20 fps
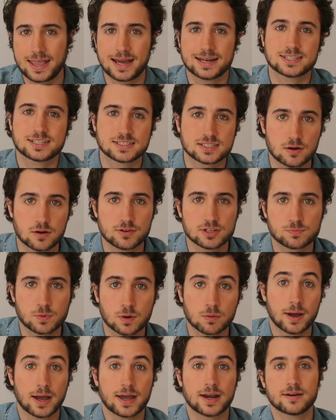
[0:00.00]
as a service
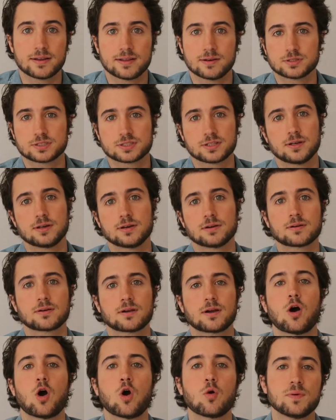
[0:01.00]
provider that was gonna
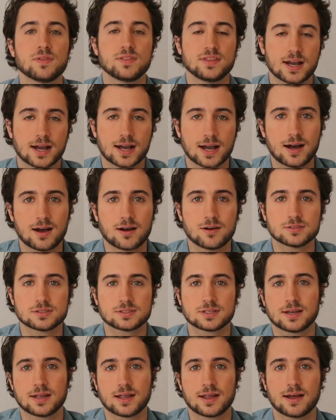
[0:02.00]
open the accounts
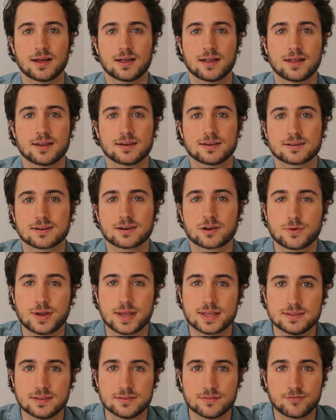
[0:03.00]
and
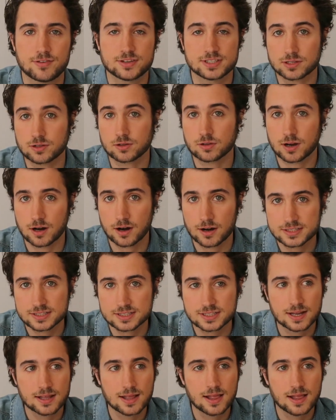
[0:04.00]
create the physical cards.